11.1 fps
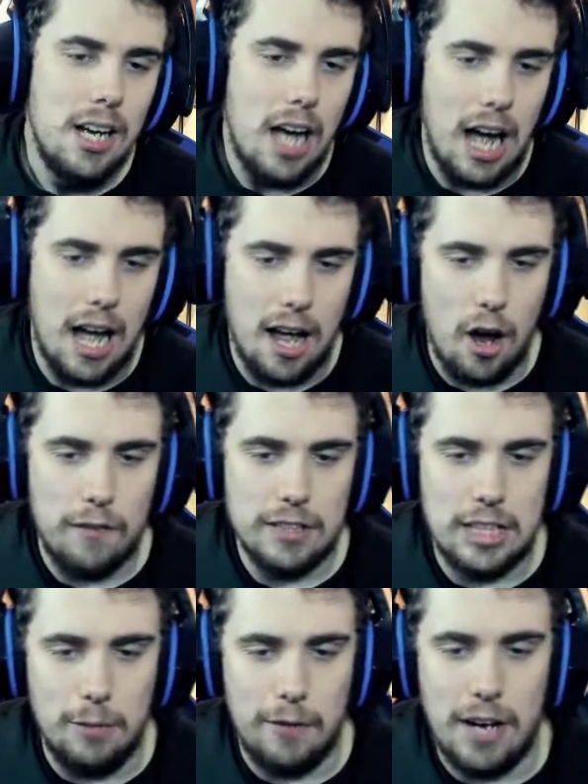
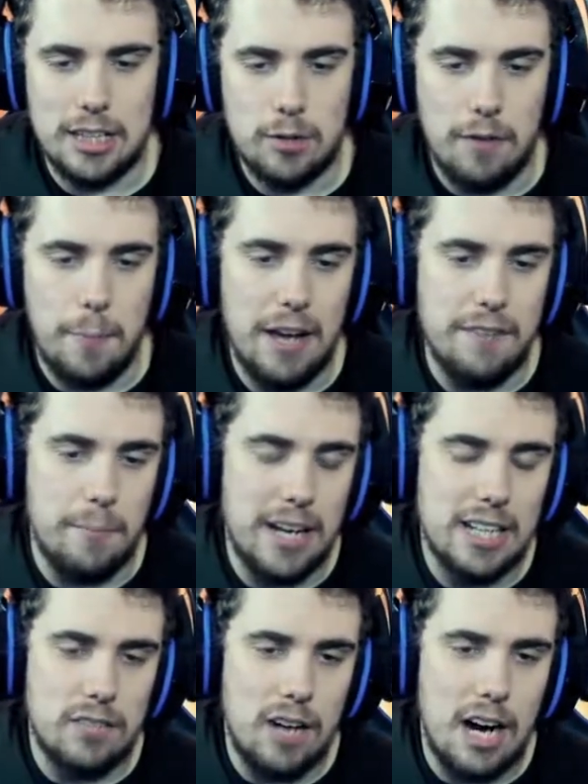Obviously, we've had to have a bit of a
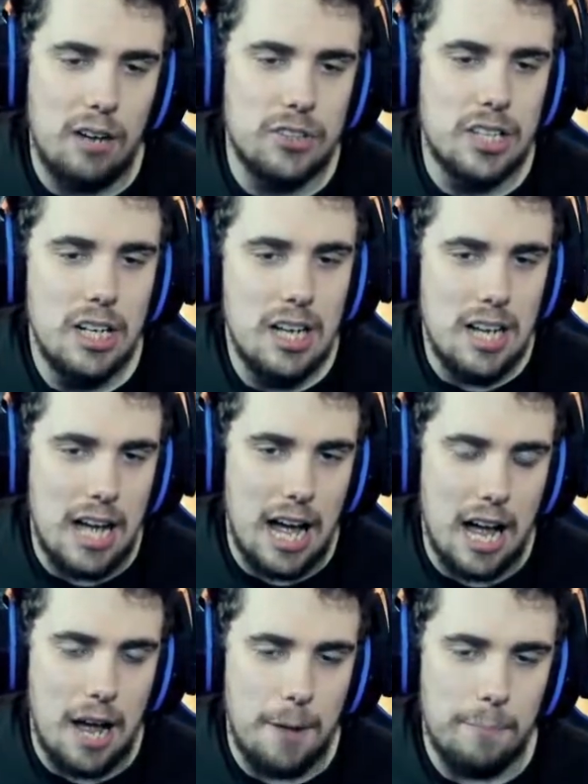mix around.
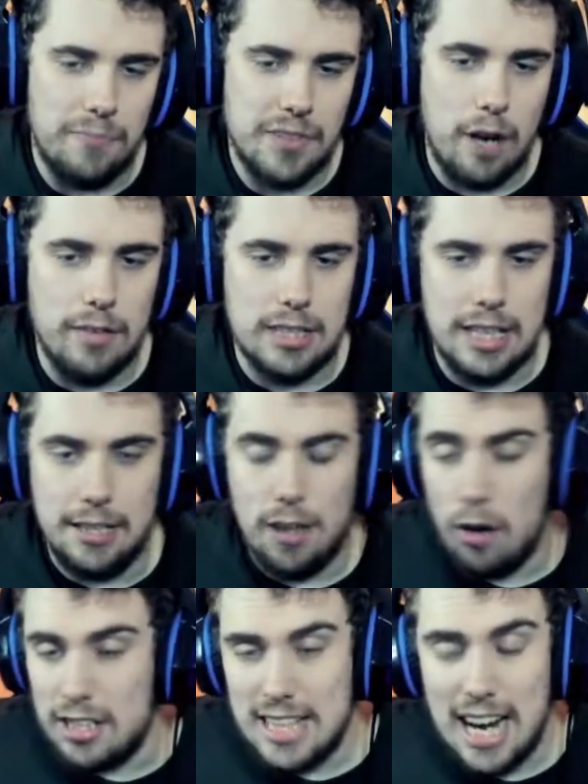Obviously,
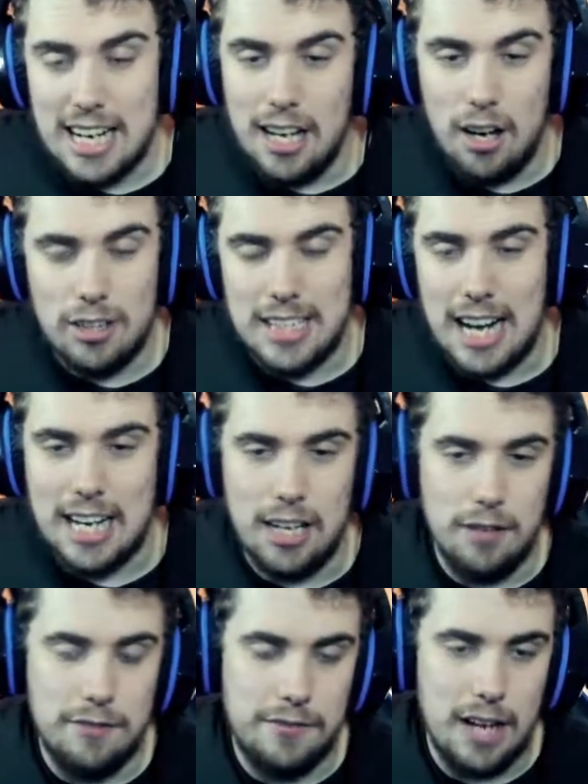our attacking
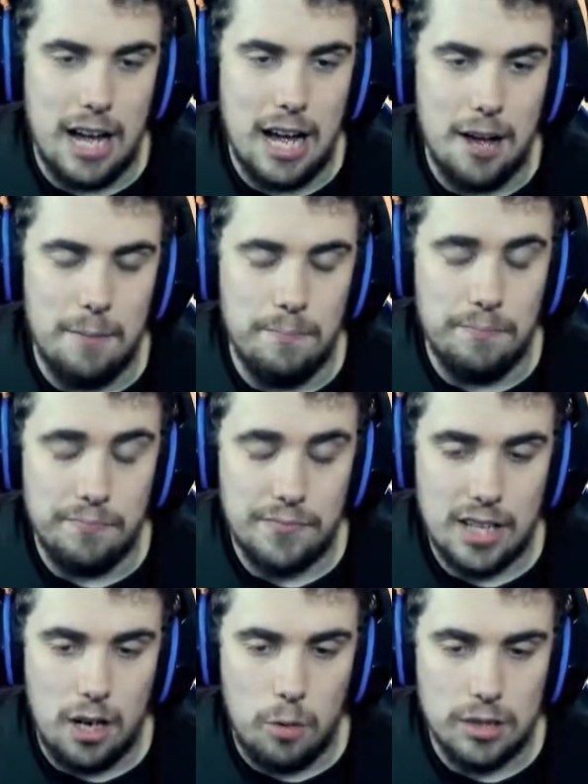of
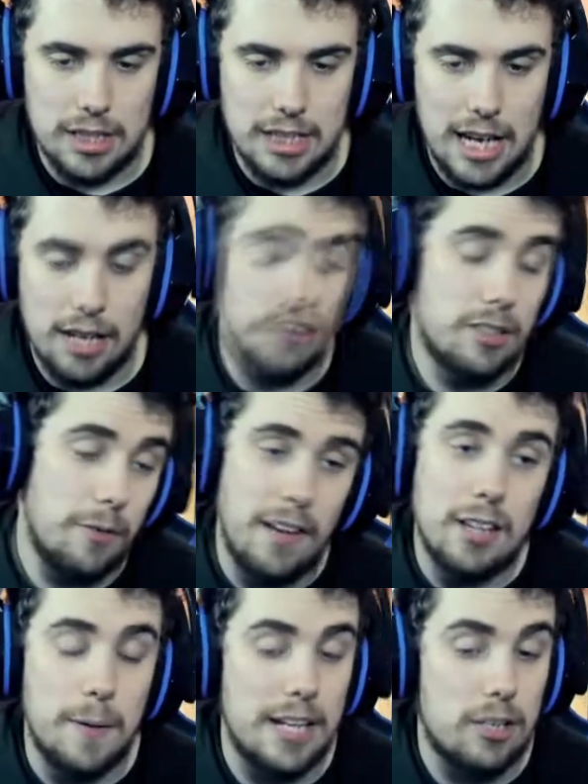what's his name? Obviously, we've
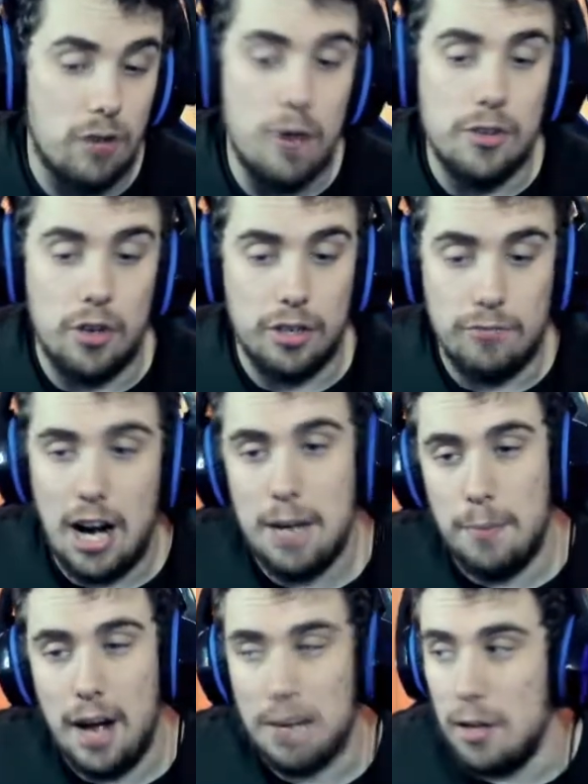had to play Corona on the right
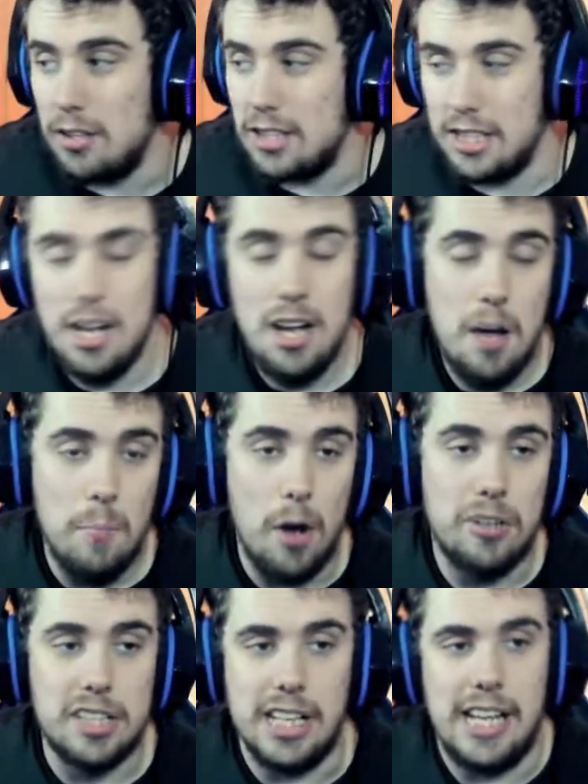back most
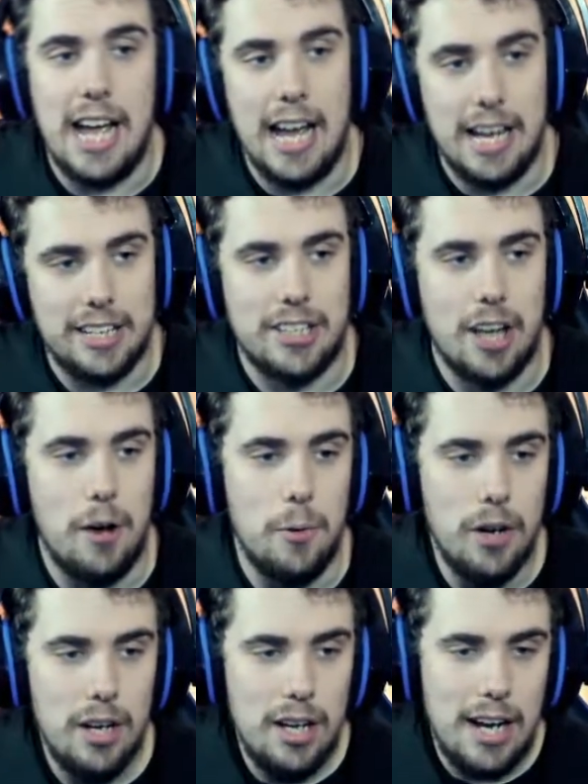of the year, so
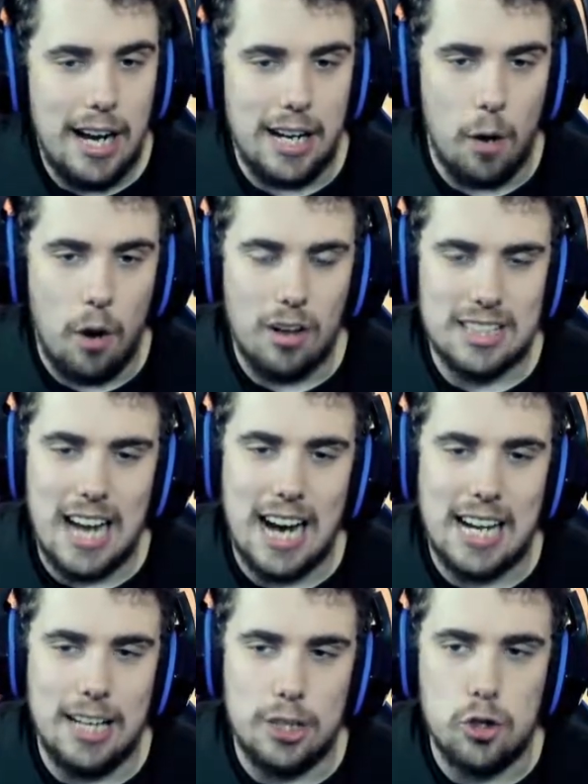our
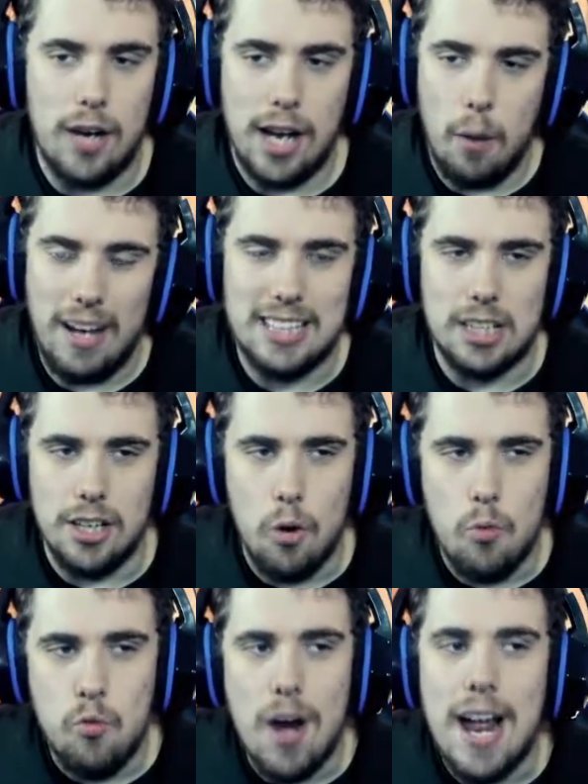attacking trio isn't
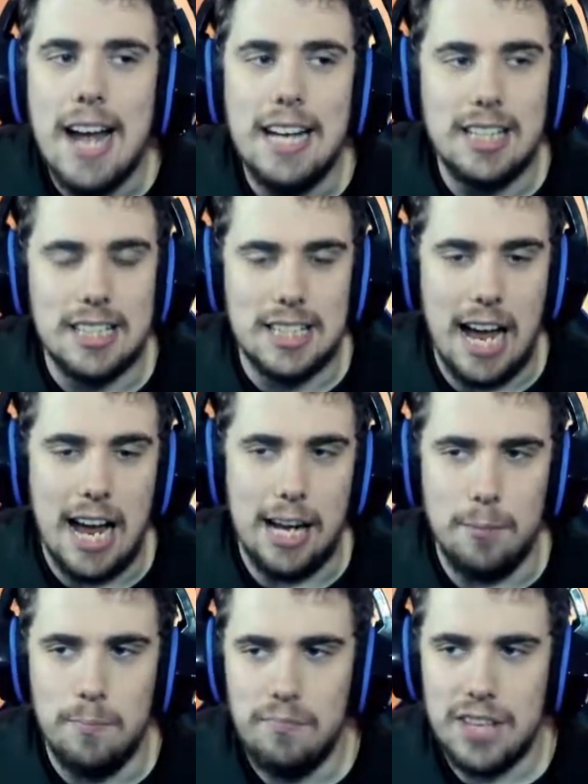really the
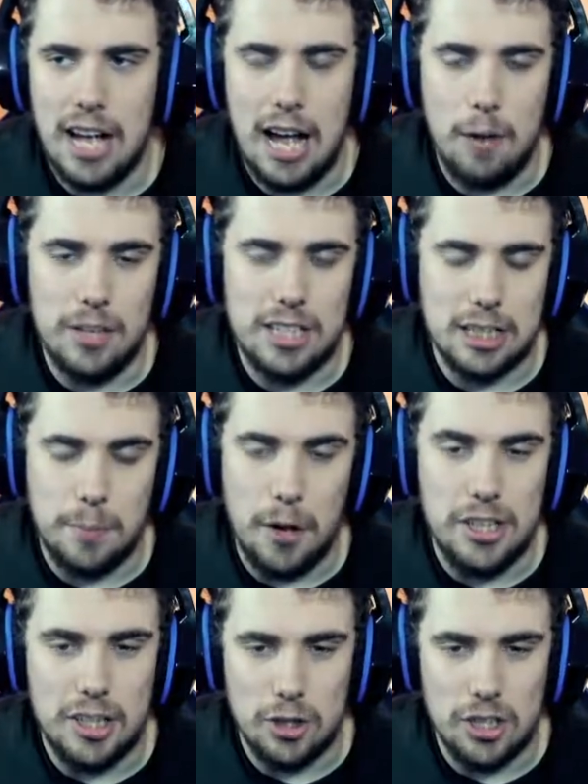same. Which I
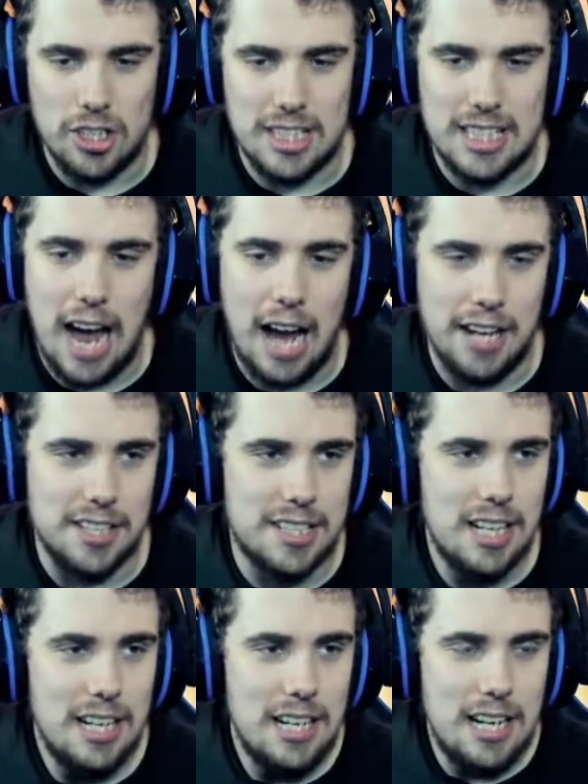suppose you could understand.
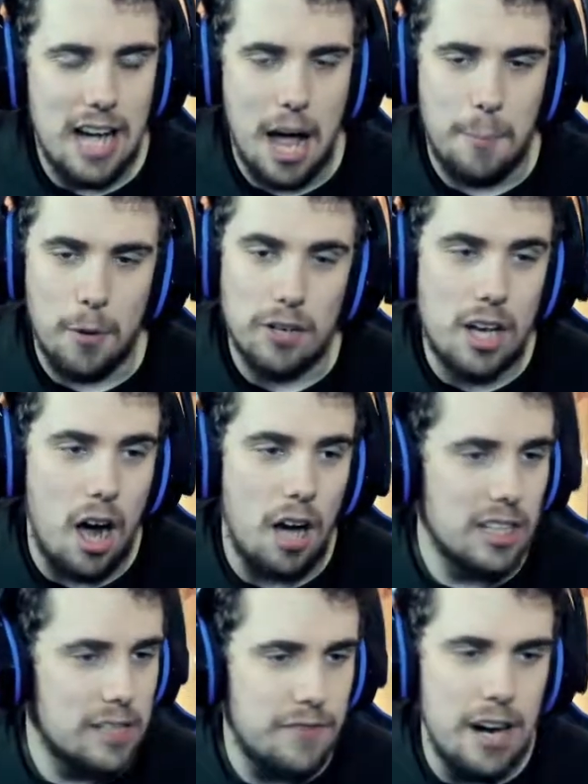But
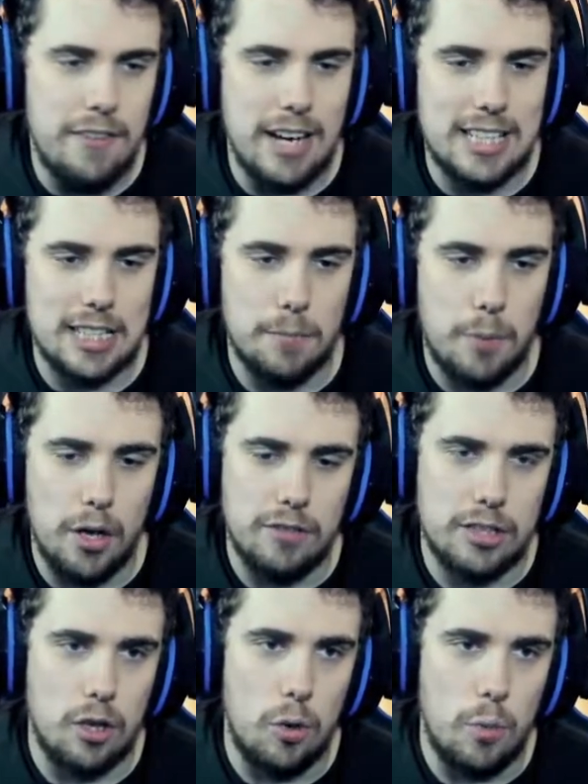regardless, a very, very disappointing
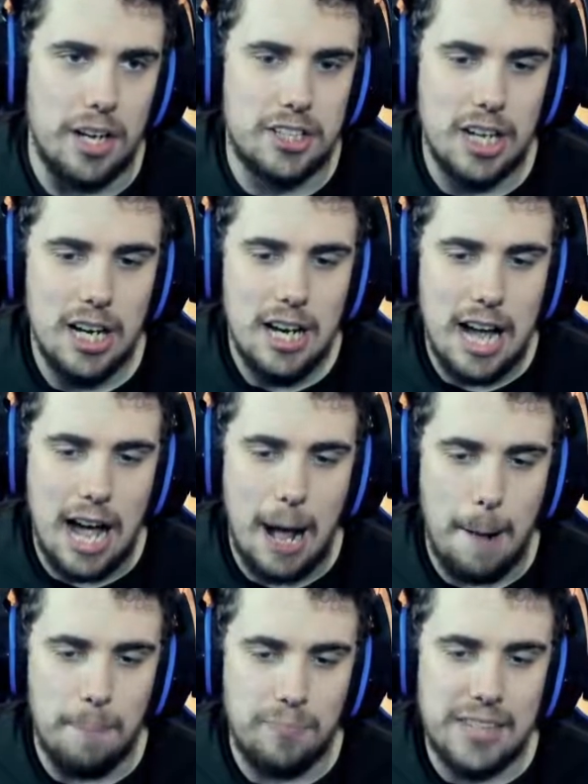result, which
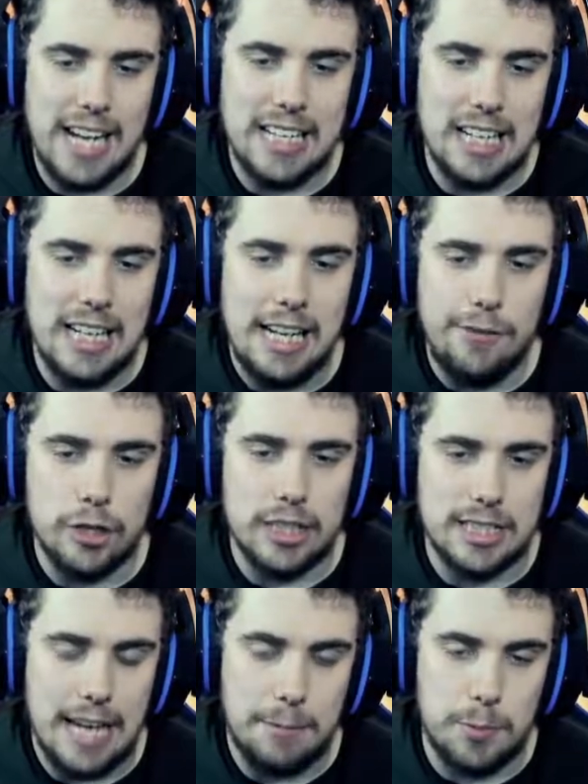did leave us
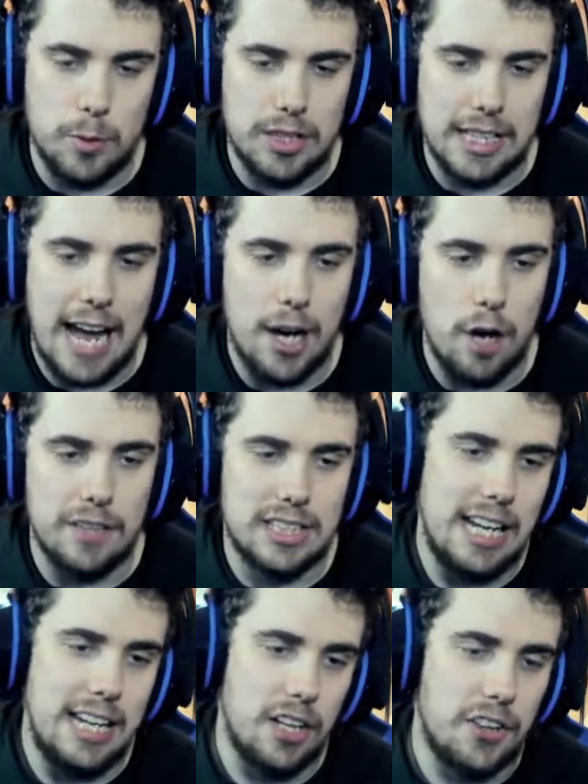susceptible to getting
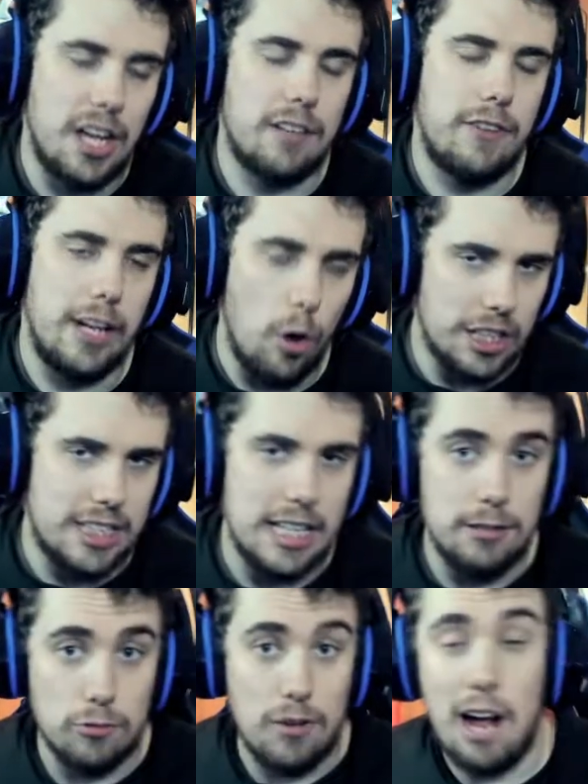overtaken. Thankfully, other
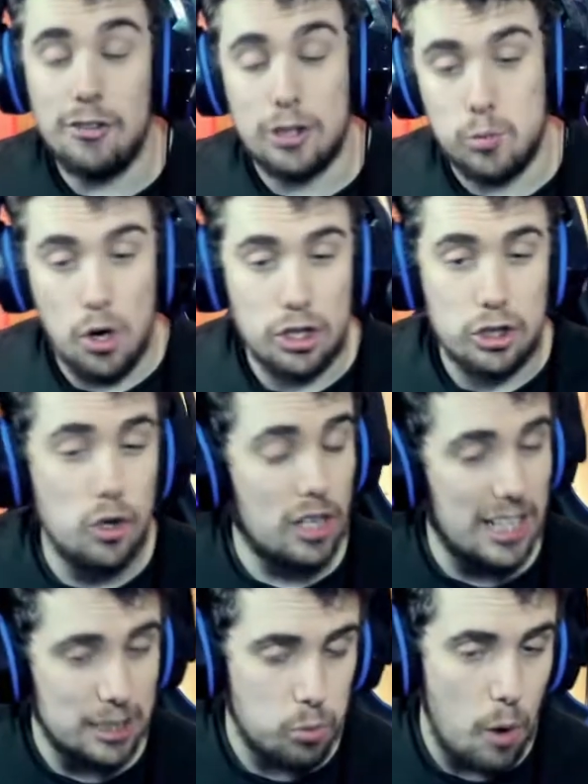teams around us were
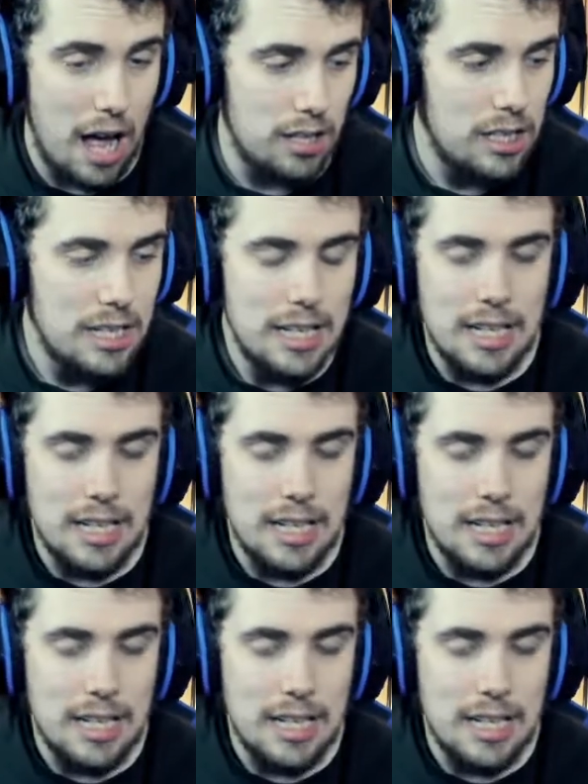struggling as well.